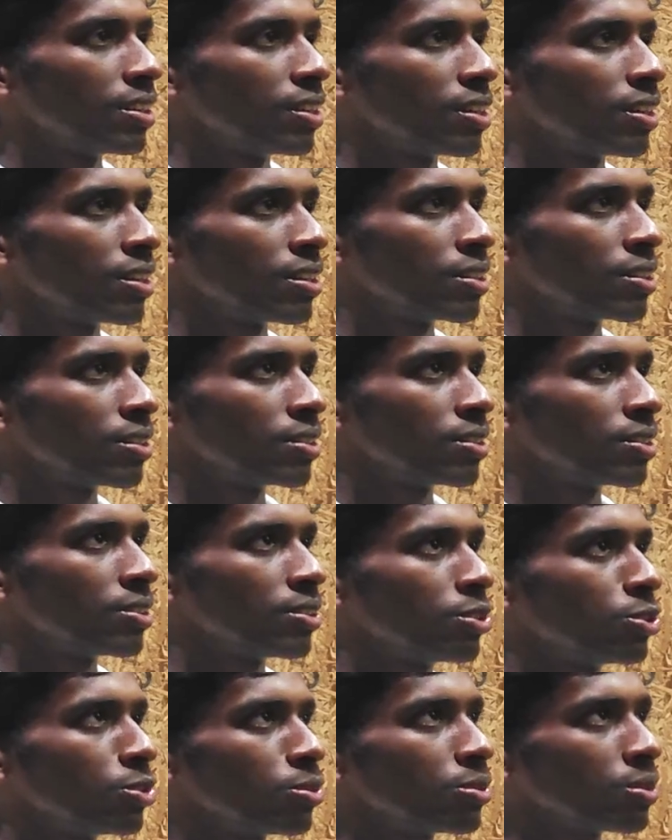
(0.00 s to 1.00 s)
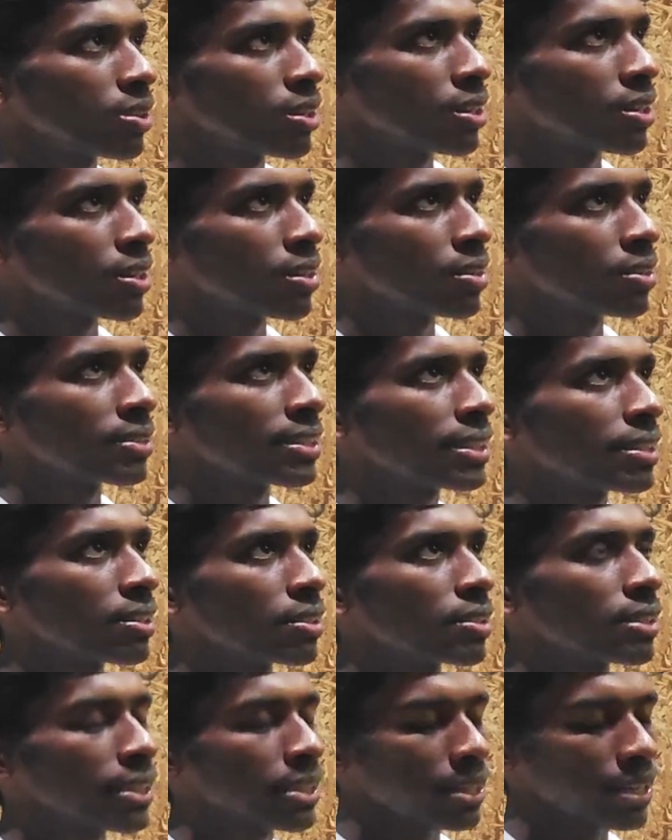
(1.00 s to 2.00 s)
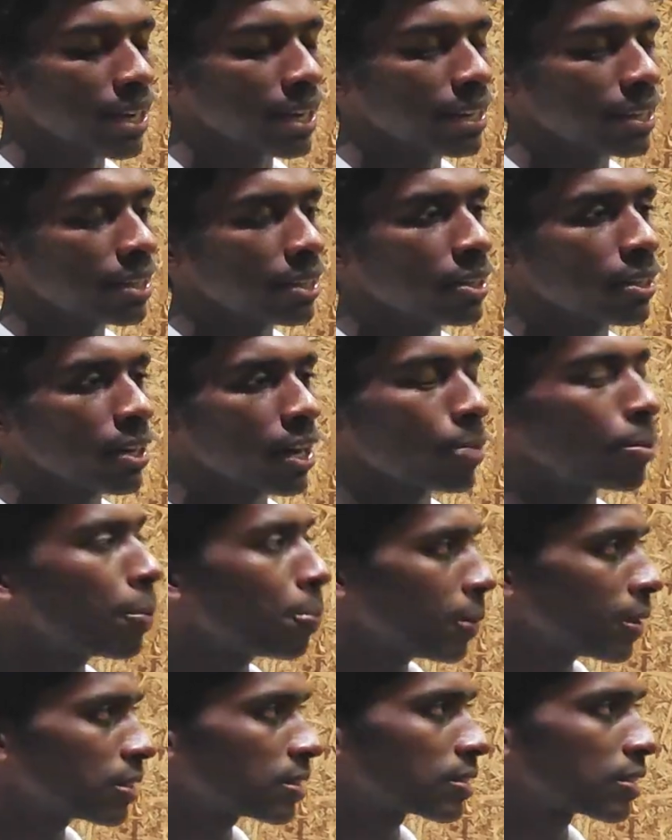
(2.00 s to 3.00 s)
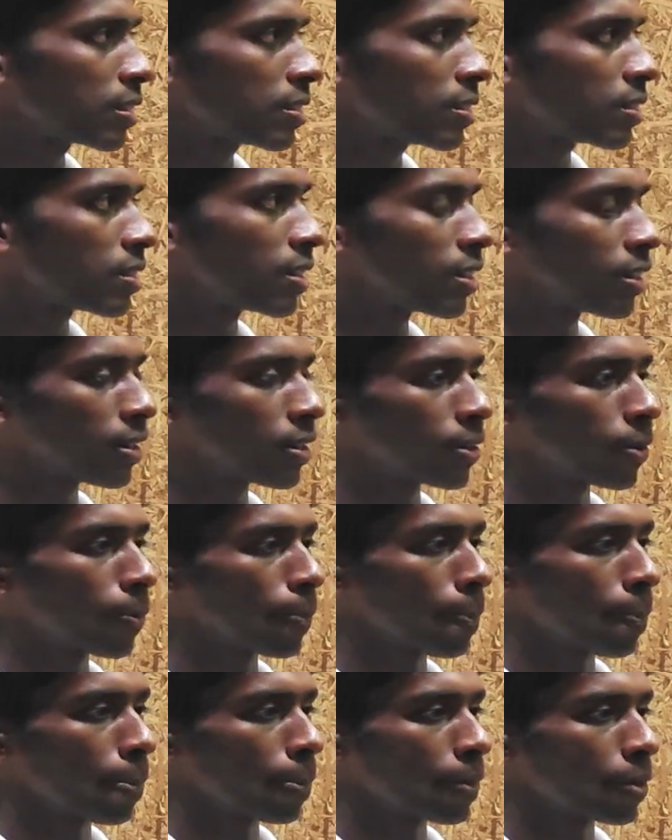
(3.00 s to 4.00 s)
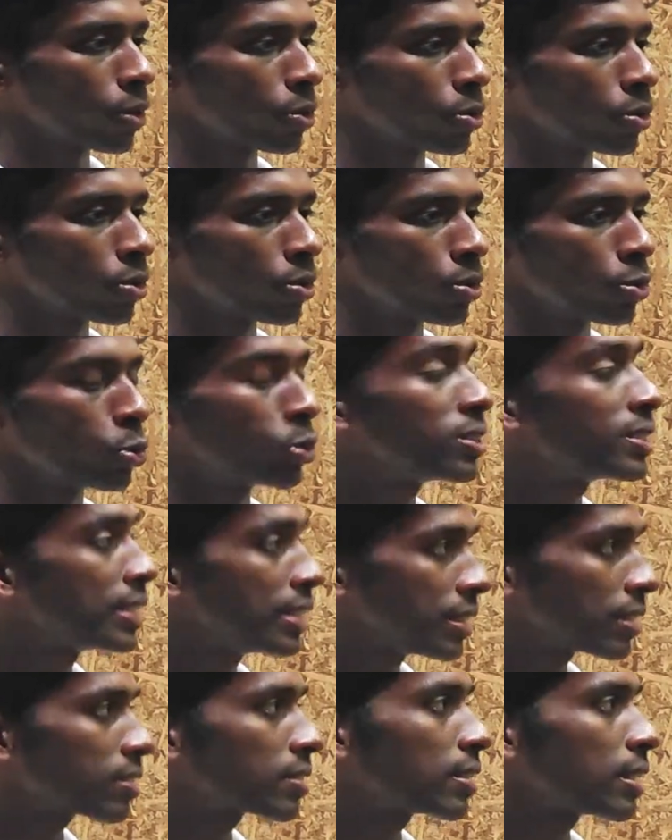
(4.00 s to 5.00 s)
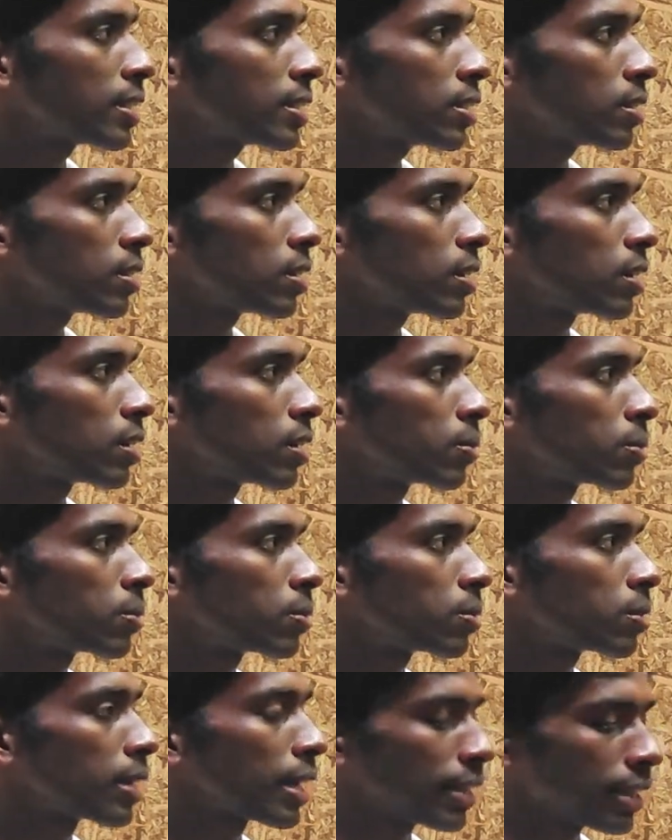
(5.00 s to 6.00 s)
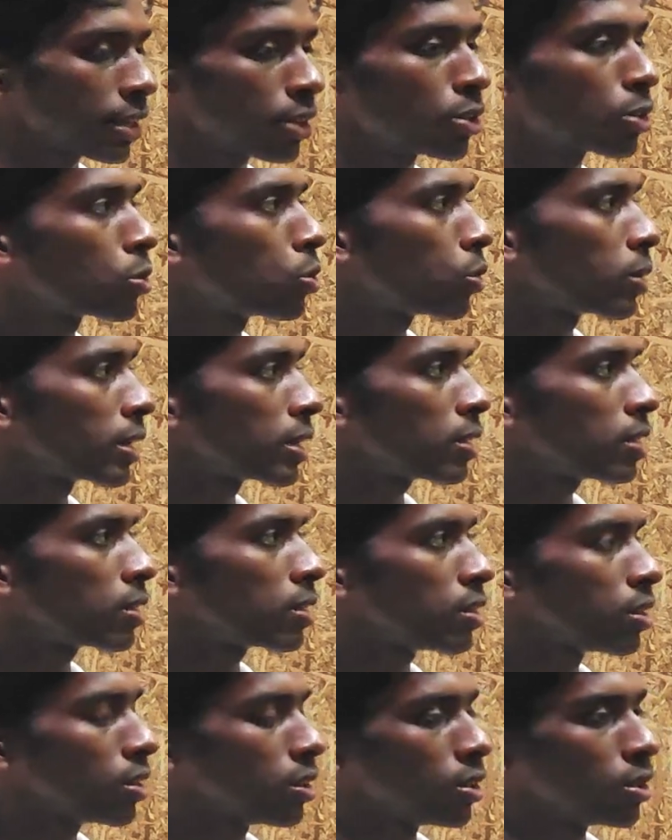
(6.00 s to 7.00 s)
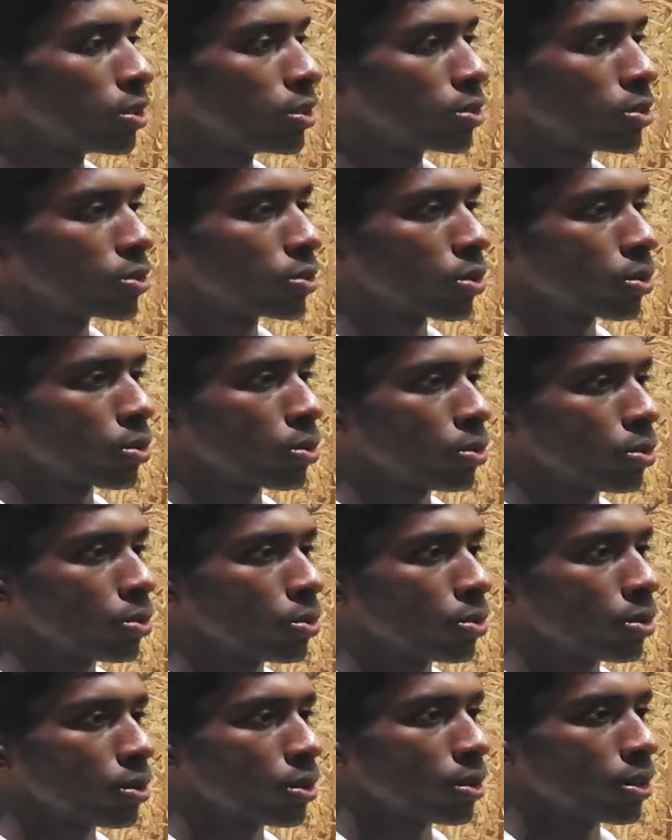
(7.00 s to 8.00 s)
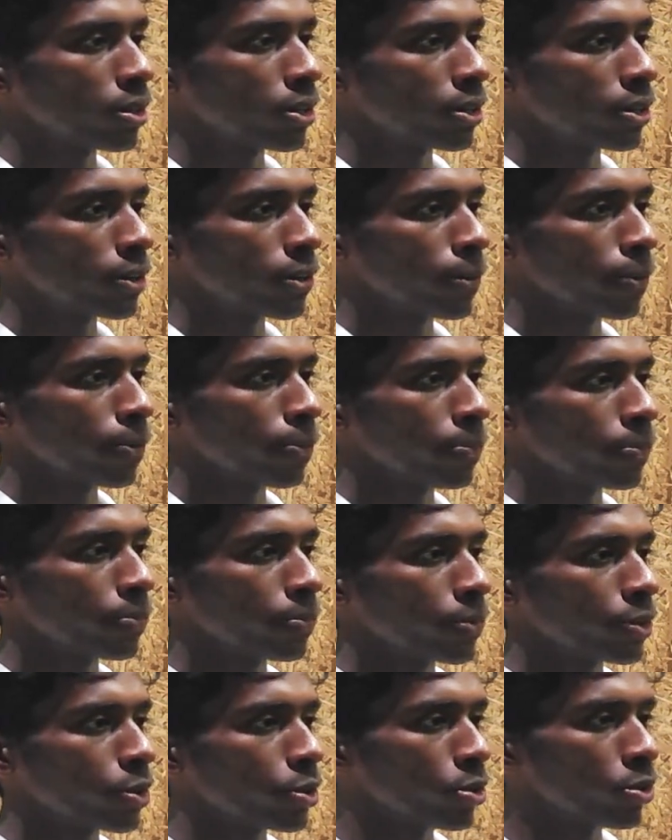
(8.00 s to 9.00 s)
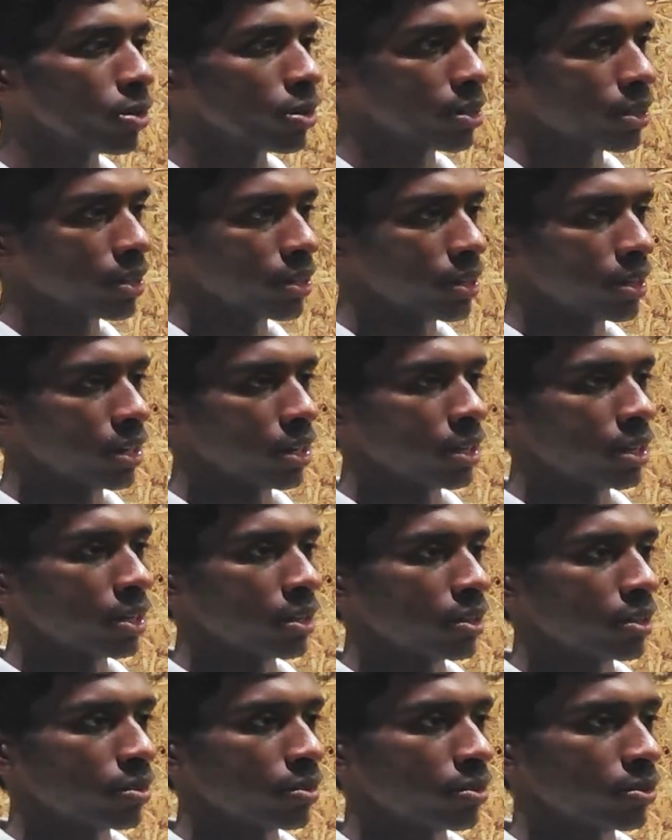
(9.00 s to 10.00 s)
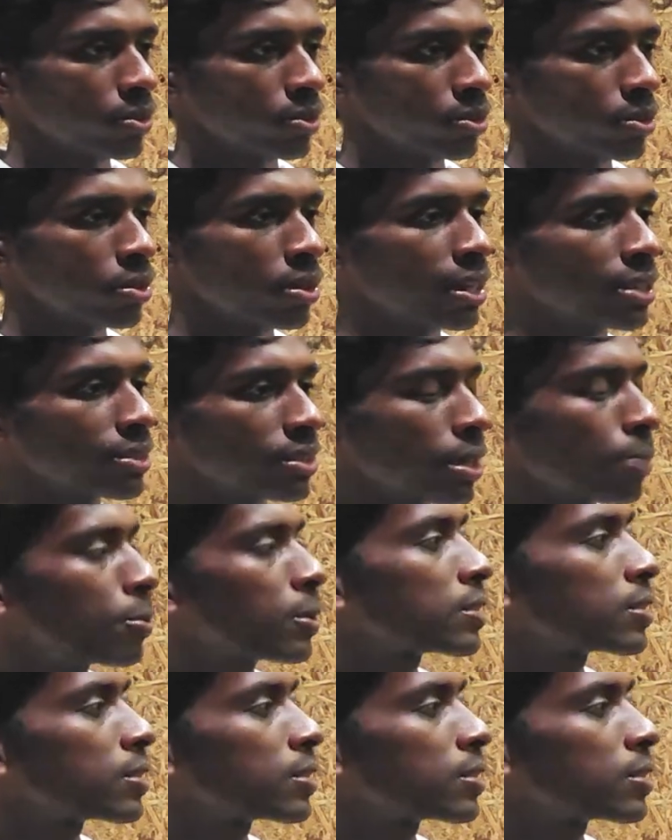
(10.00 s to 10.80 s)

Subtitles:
Think like I'm a person who is interested in getting into coding. So, consider a